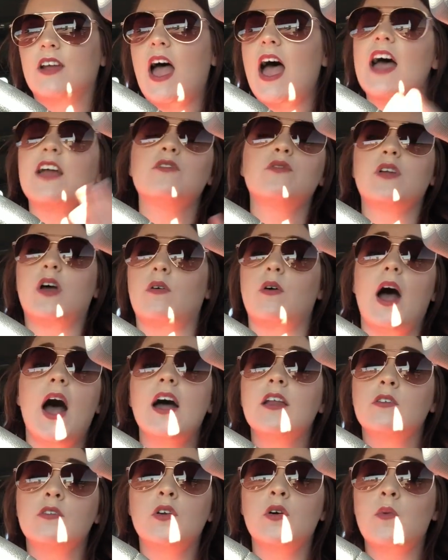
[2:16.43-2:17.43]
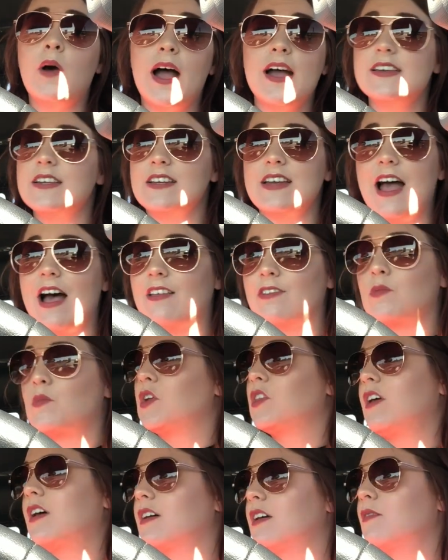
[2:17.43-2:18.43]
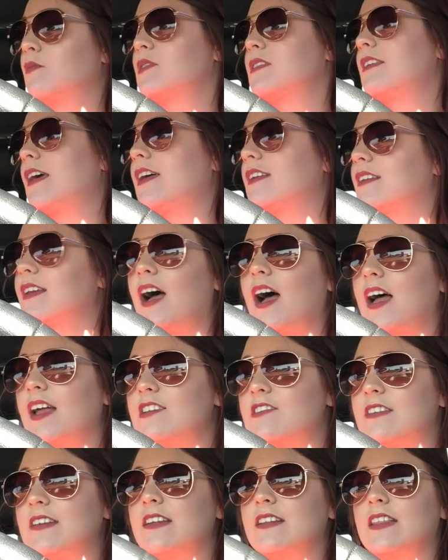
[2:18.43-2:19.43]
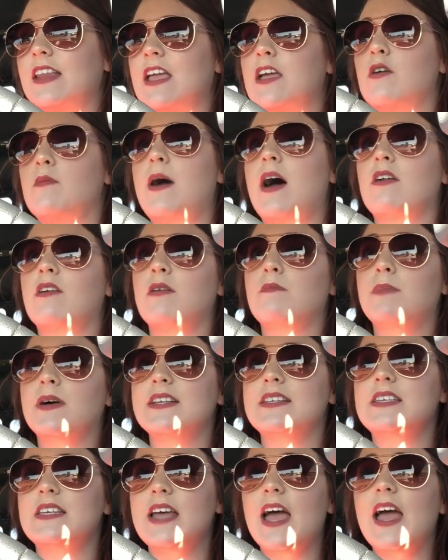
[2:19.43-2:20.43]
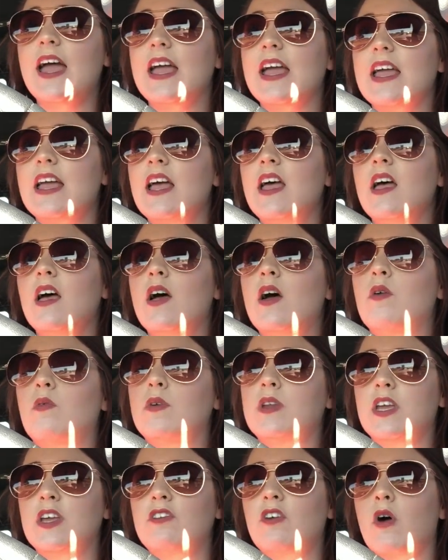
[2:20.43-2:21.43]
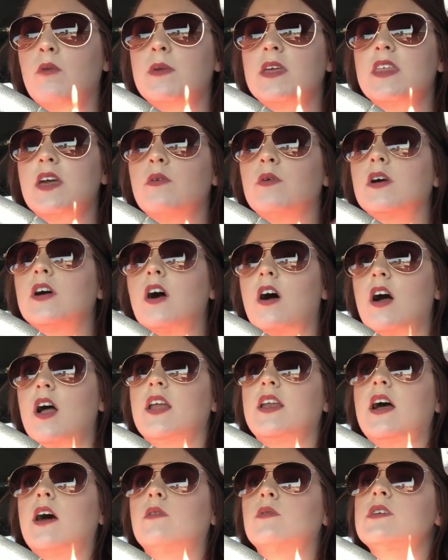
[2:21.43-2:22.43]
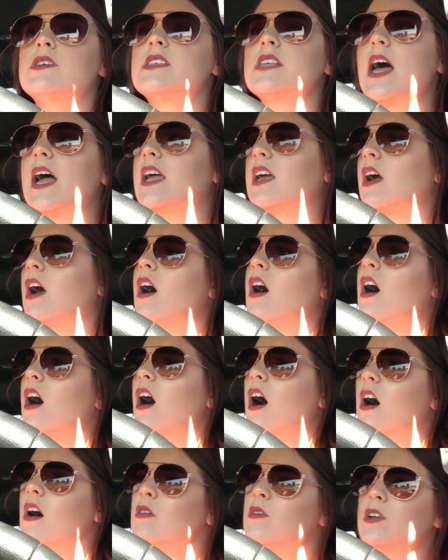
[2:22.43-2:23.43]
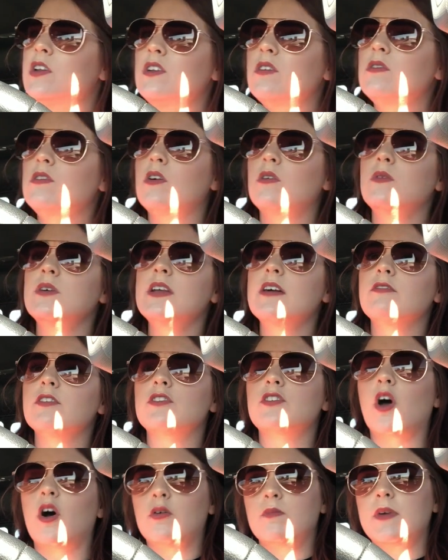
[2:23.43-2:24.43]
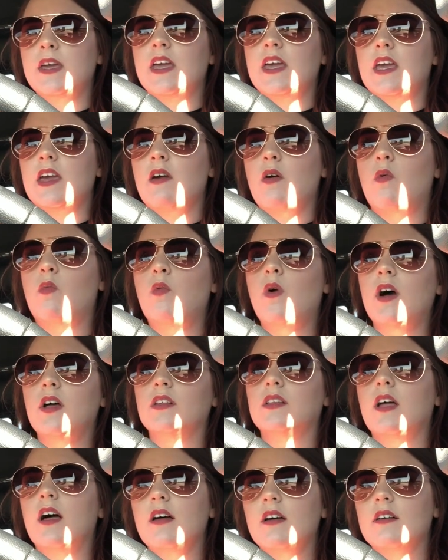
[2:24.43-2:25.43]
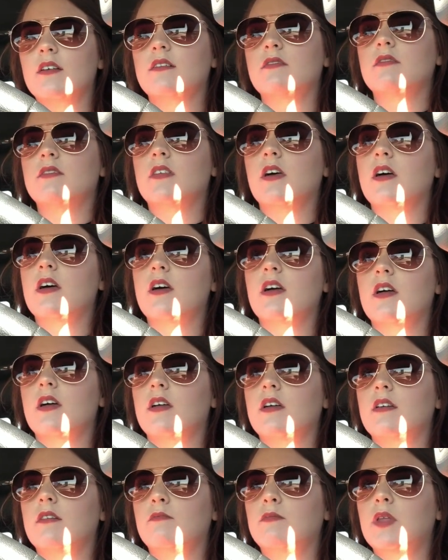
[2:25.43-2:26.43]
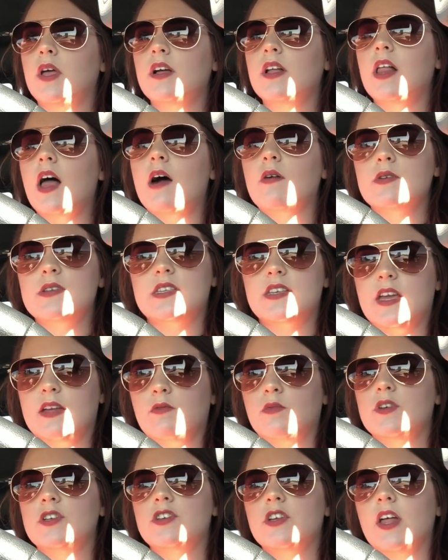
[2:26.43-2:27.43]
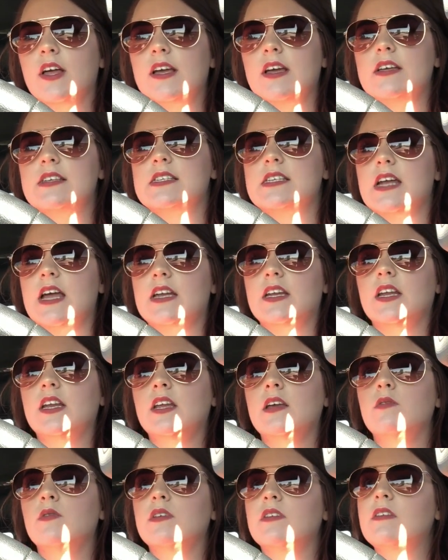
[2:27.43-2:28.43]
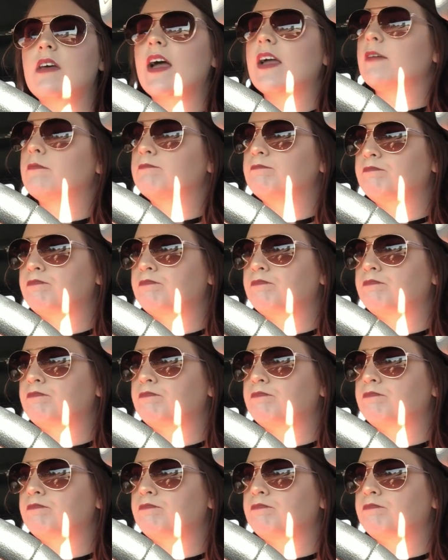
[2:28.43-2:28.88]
I don't know. I don't know why I didn't ask what lung it was in. I just didn't think about it. But today, when he told me they were gone, I was like, oh, you know, no one ever told me what lung the blood clot was in. Which lung is it in? And he was like,